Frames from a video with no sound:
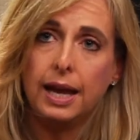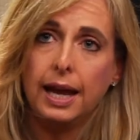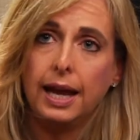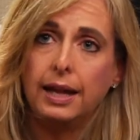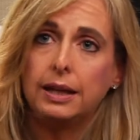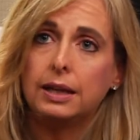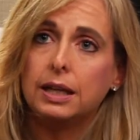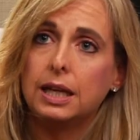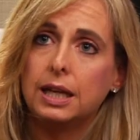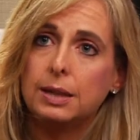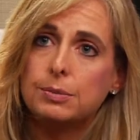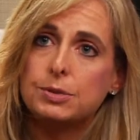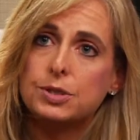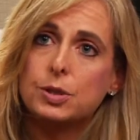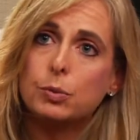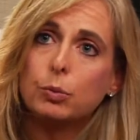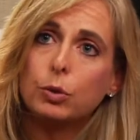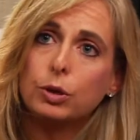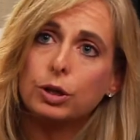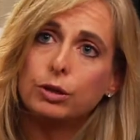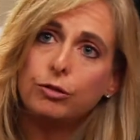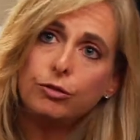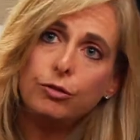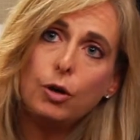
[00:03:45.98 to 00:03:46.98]
and it keeps them
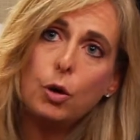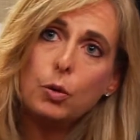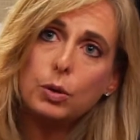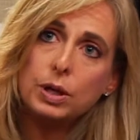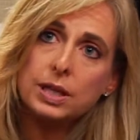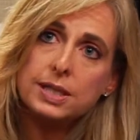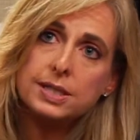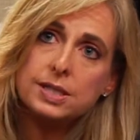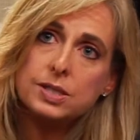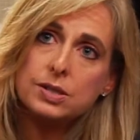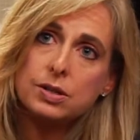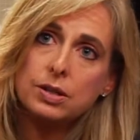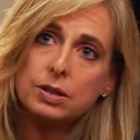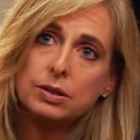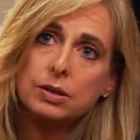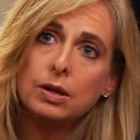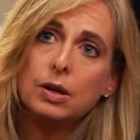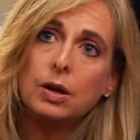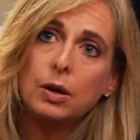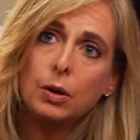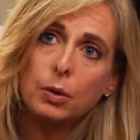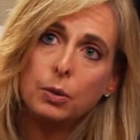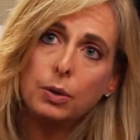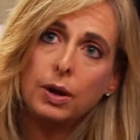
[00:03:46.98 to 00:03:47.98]
really focused on,
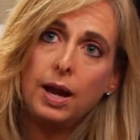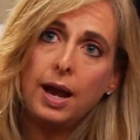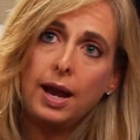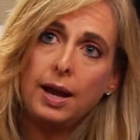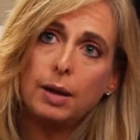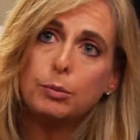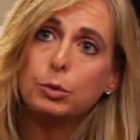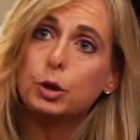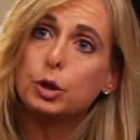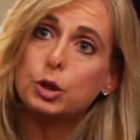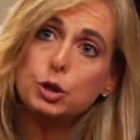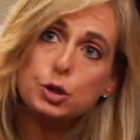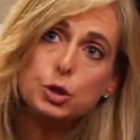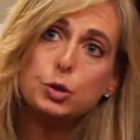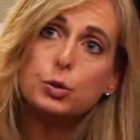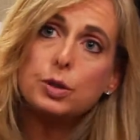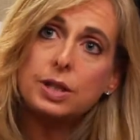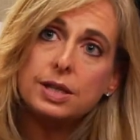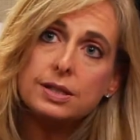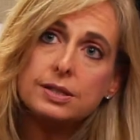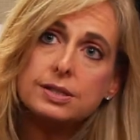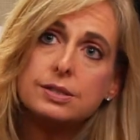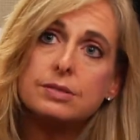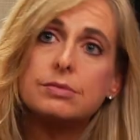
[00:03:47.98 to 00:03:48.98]
okay, I'm going to do
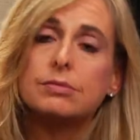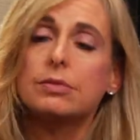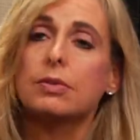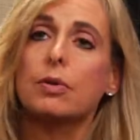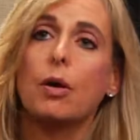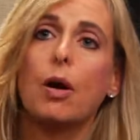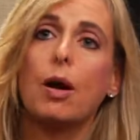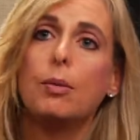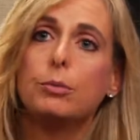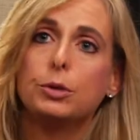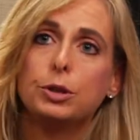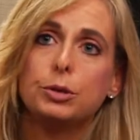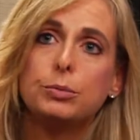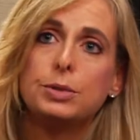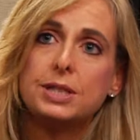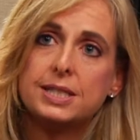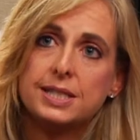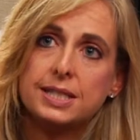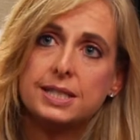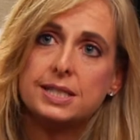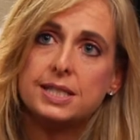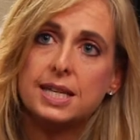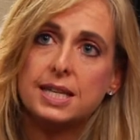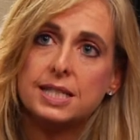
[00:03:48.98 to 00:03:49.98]
this. You know, I'm going to be
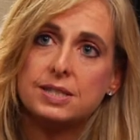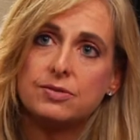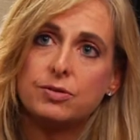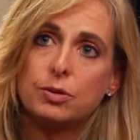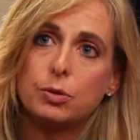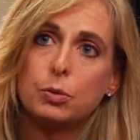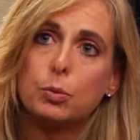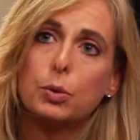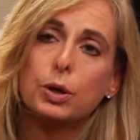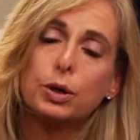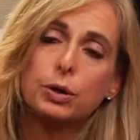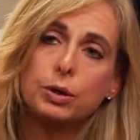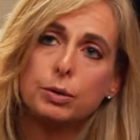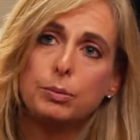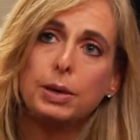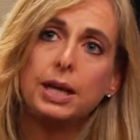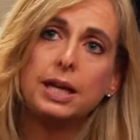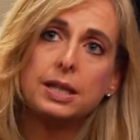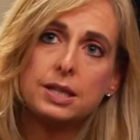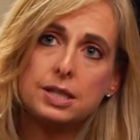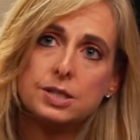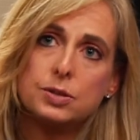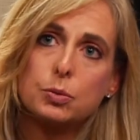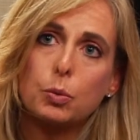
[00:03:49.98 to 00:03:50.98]
successful. We're going to
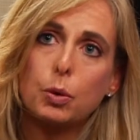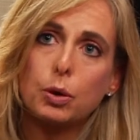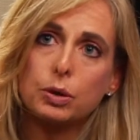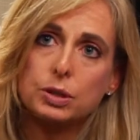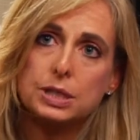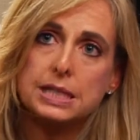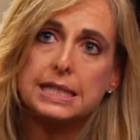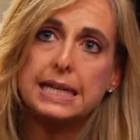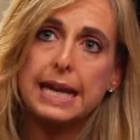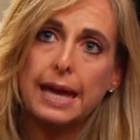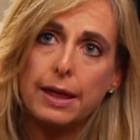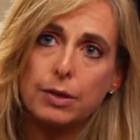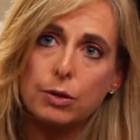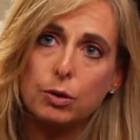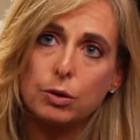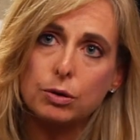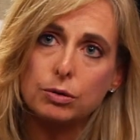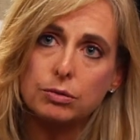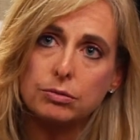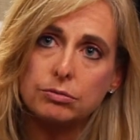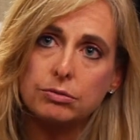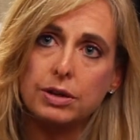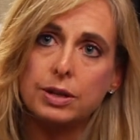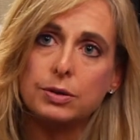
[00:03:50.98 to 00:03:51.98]
make this work together,
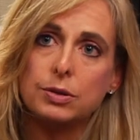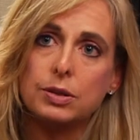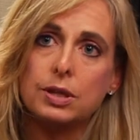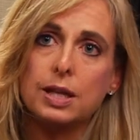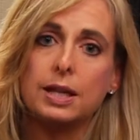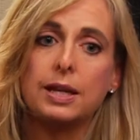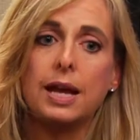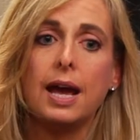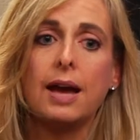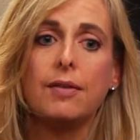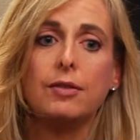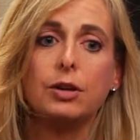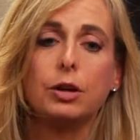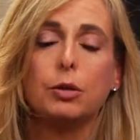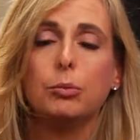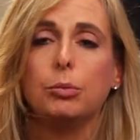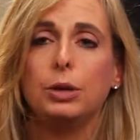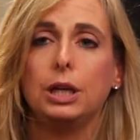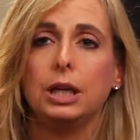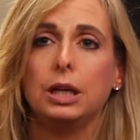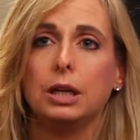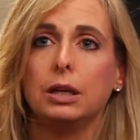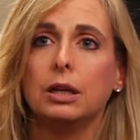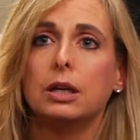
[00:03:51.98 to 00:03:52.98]
rather than having it
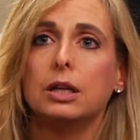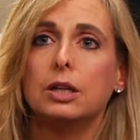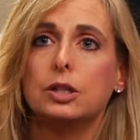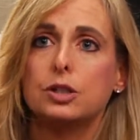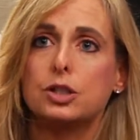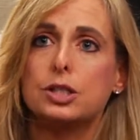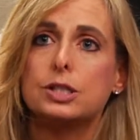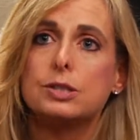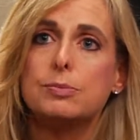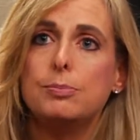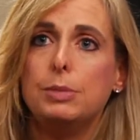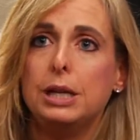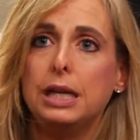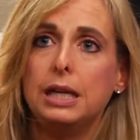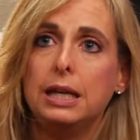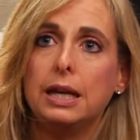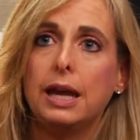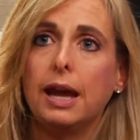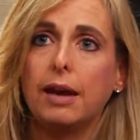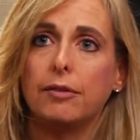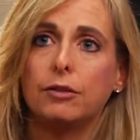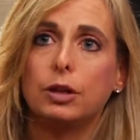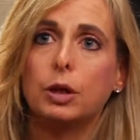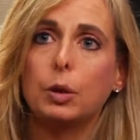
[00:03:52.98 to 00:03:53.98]
be just
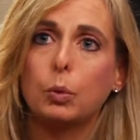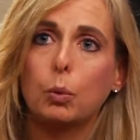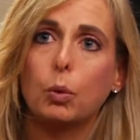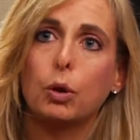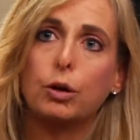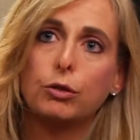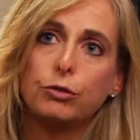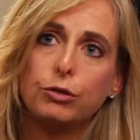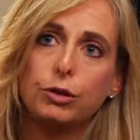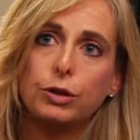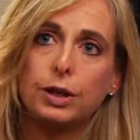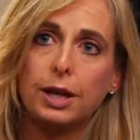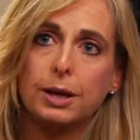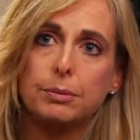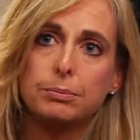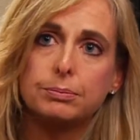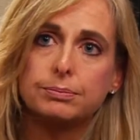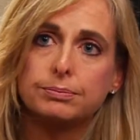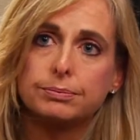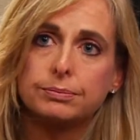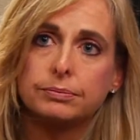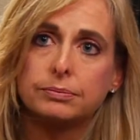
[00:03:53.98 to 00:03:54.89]
me having it work for them.